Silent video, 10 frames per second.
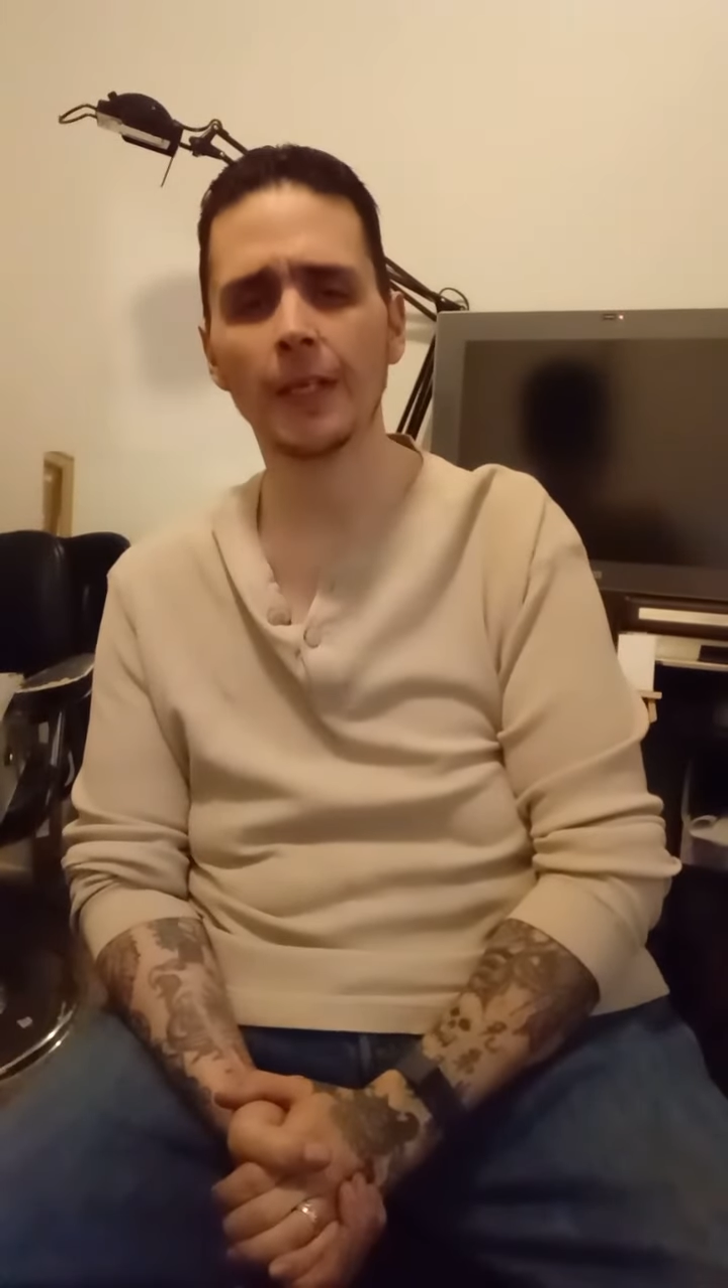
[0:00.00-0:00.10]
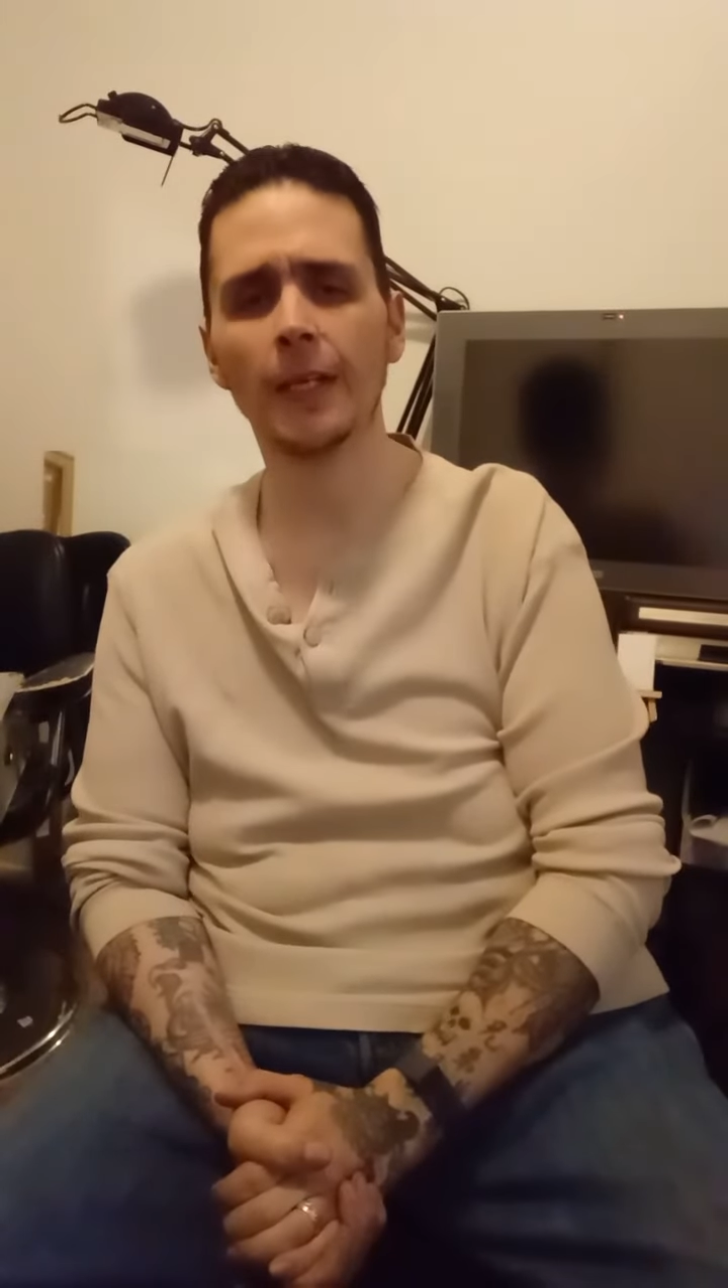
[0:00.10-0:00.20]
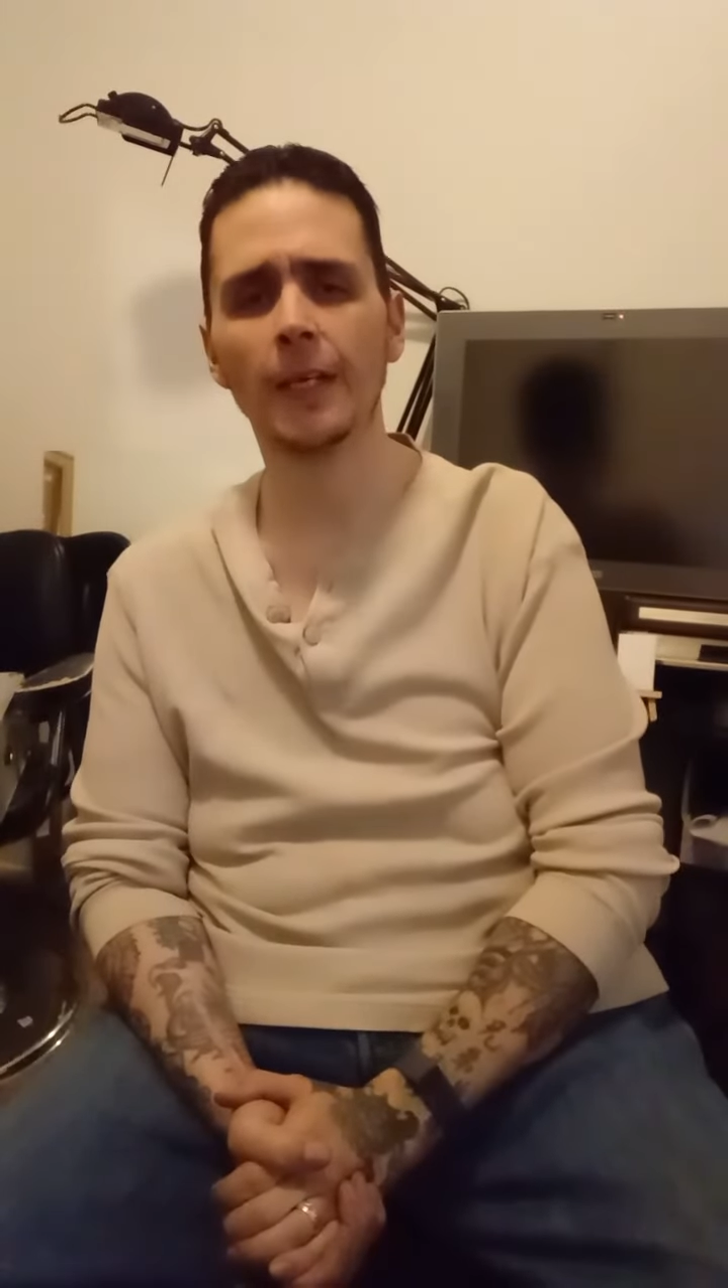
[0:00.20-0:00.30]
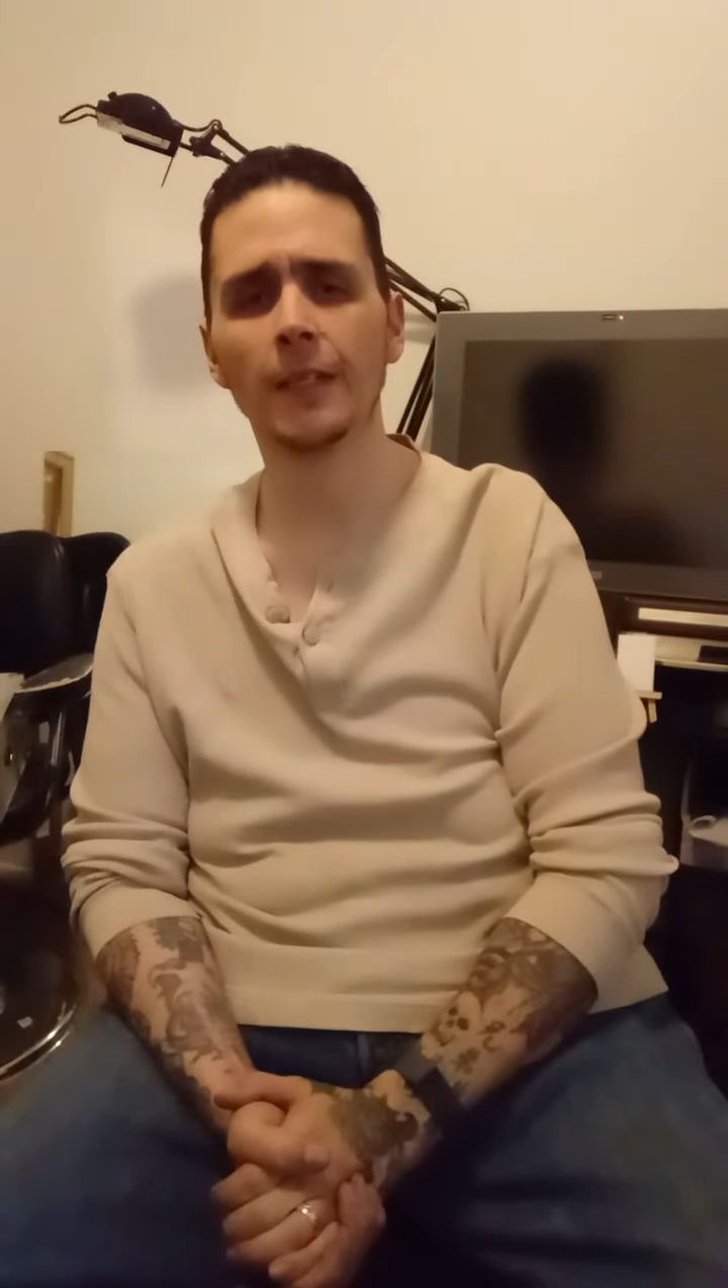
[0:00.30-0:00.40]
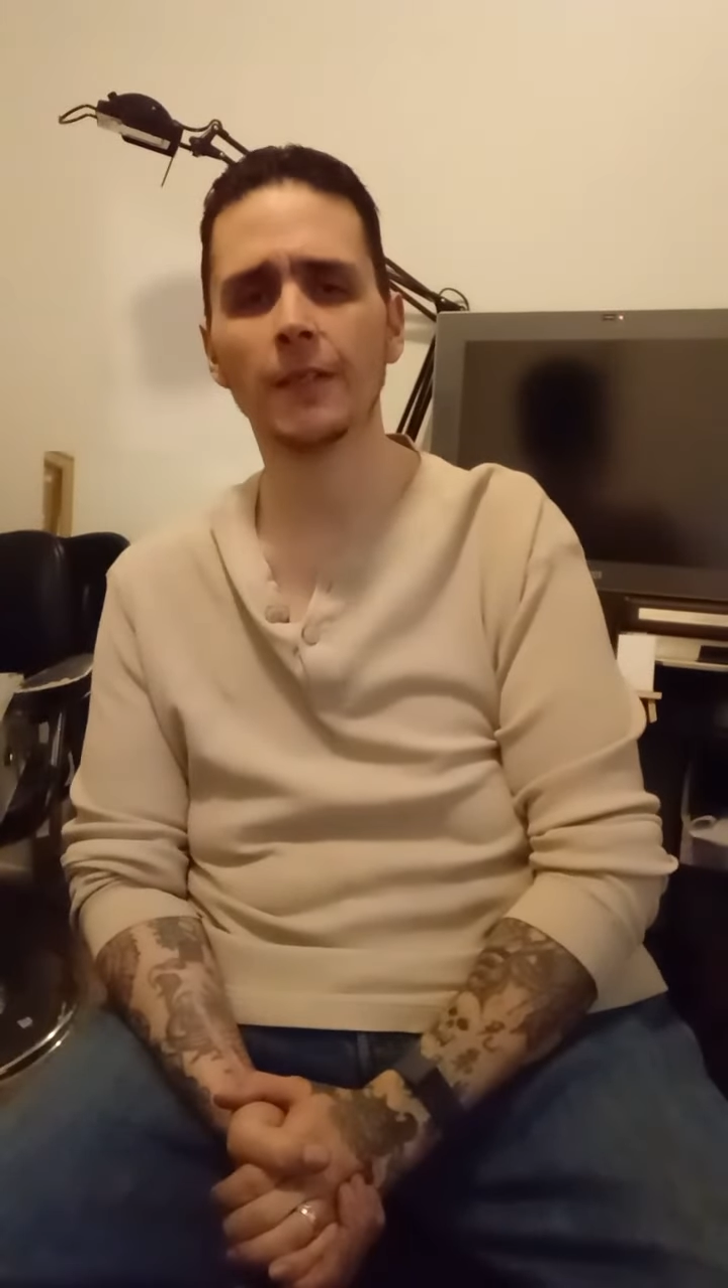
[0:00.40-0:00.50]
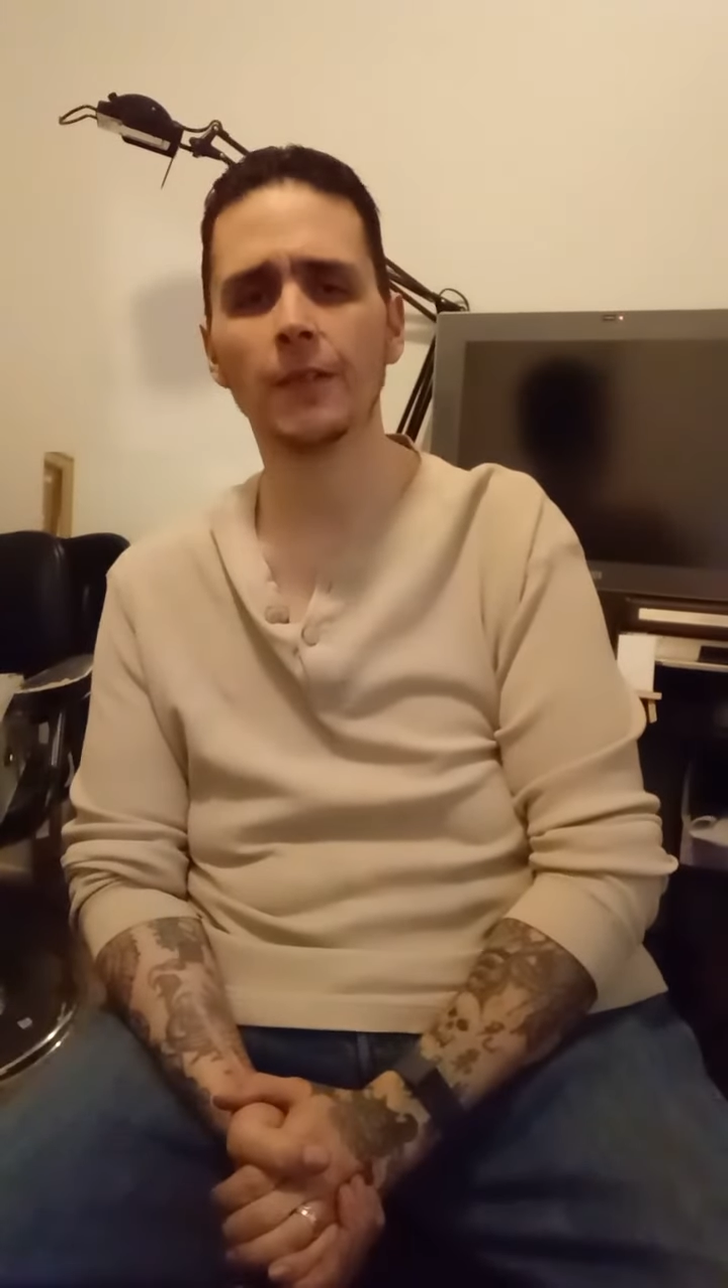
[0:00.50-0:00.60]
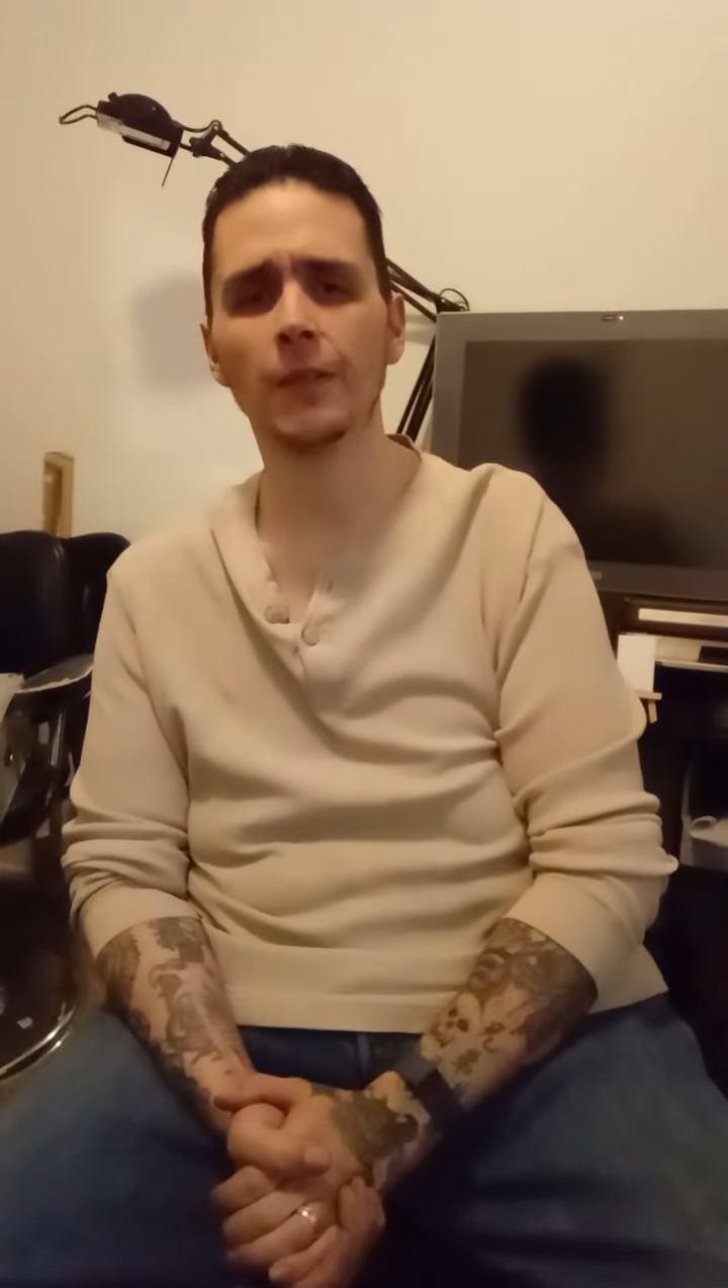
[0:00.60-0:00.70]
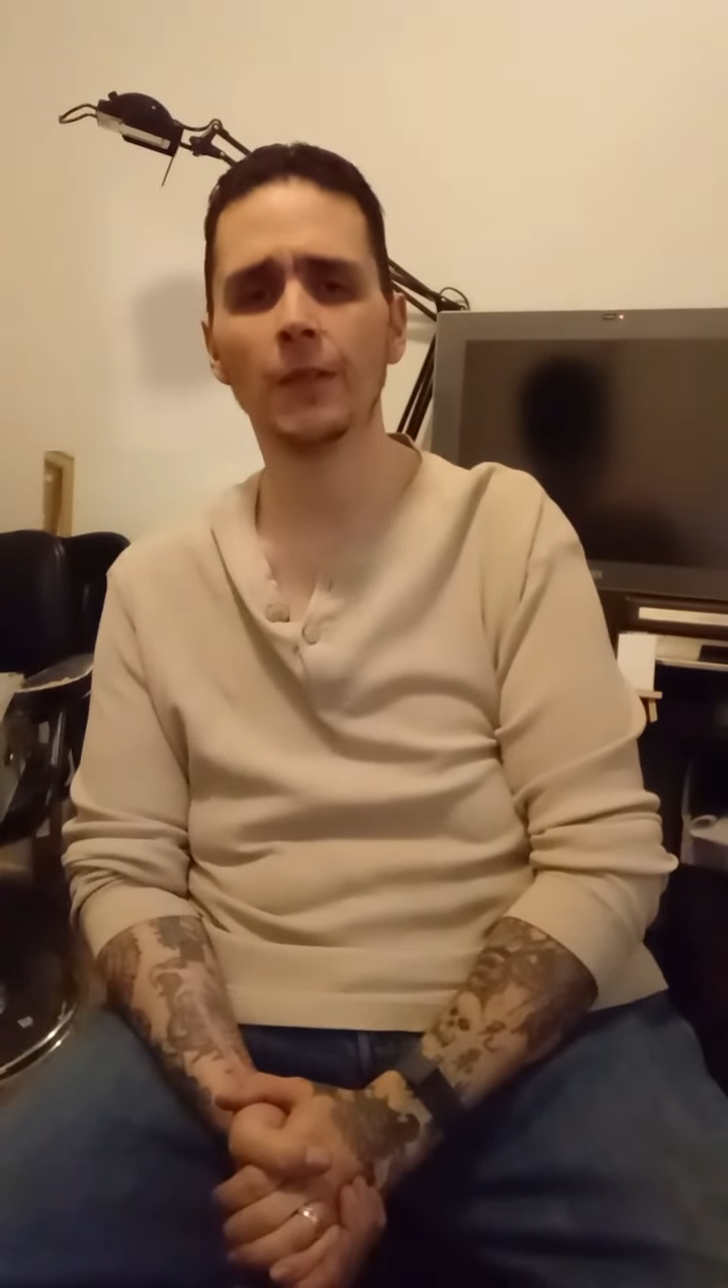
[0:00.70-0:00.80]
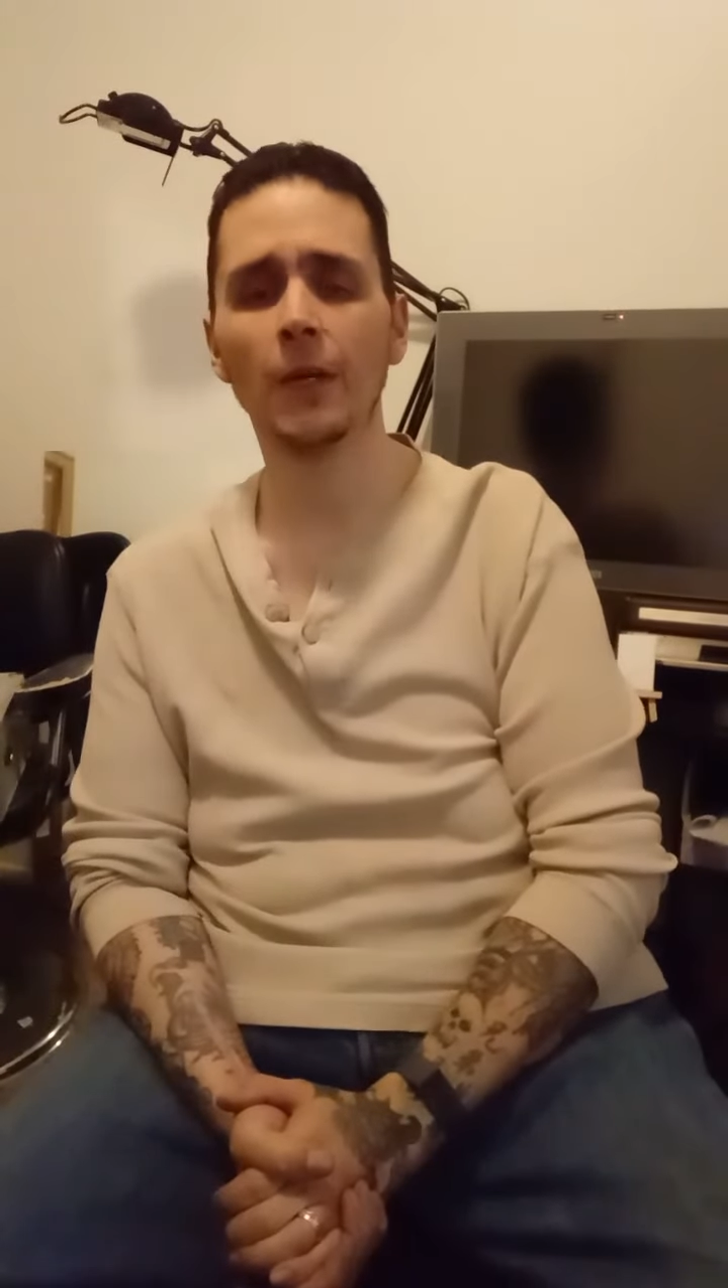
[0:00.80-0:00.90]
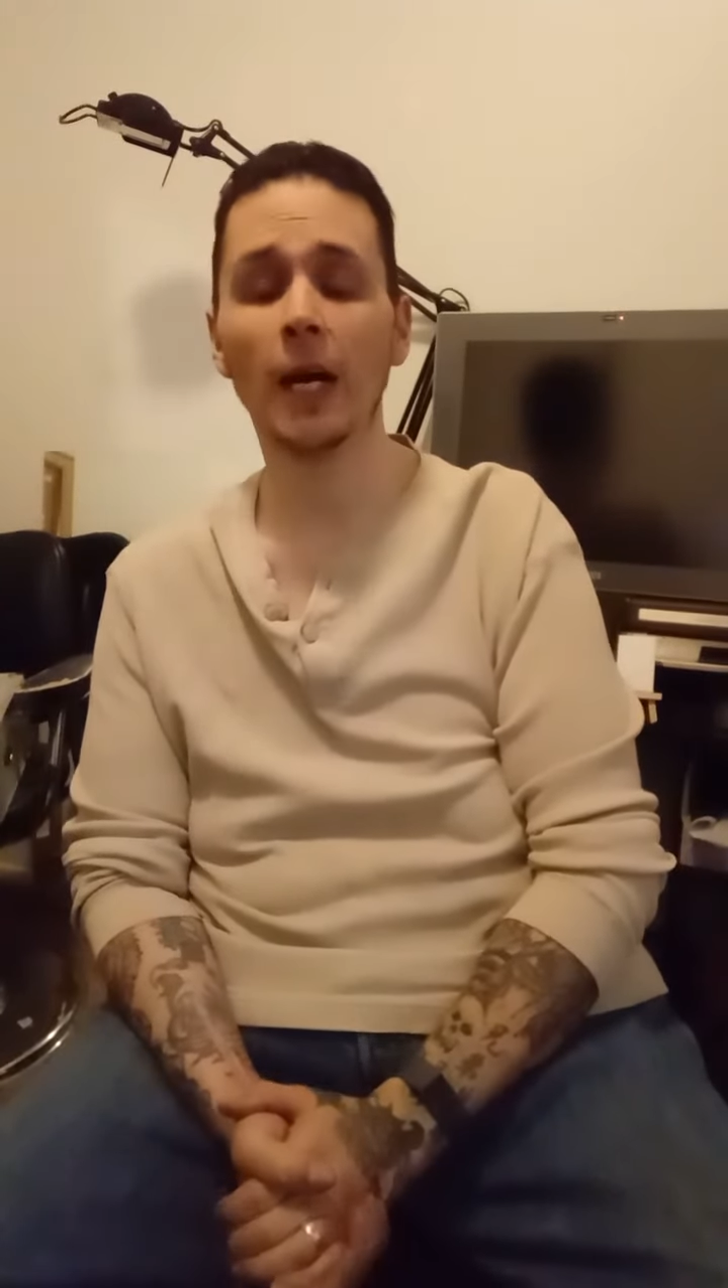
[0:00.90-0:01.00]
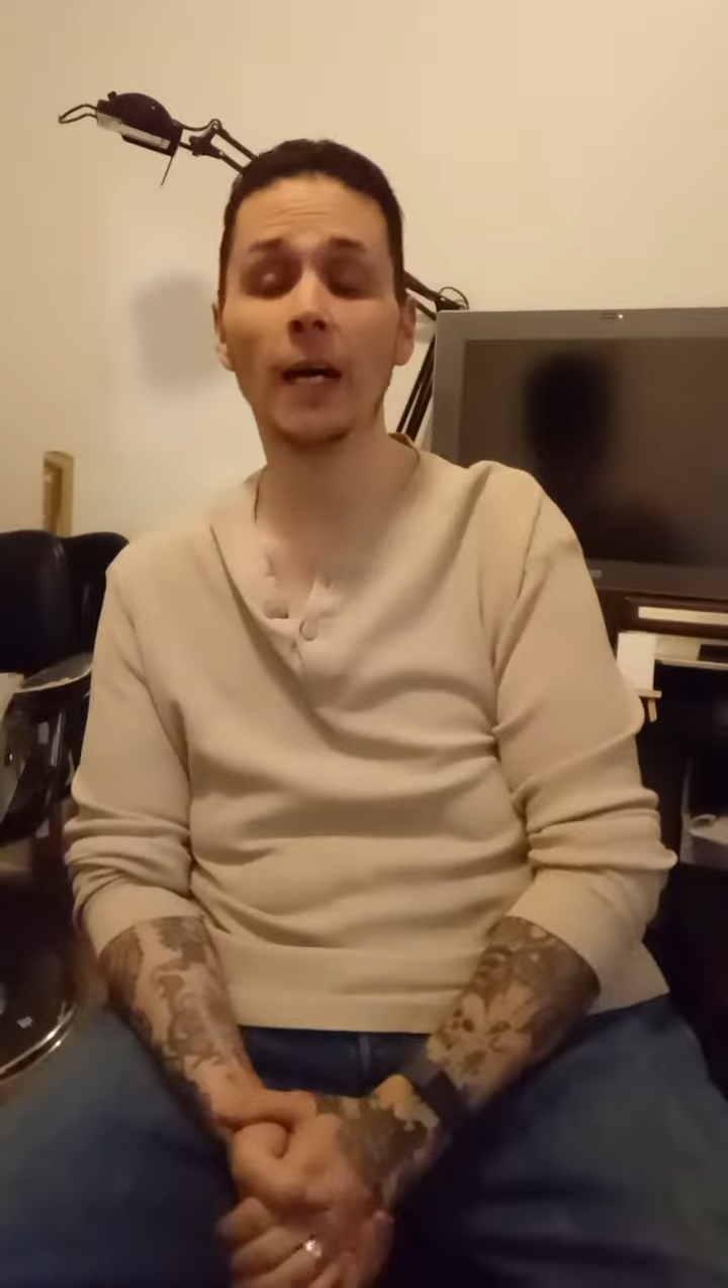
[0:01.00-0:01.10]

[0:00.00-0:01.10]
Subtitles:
to do.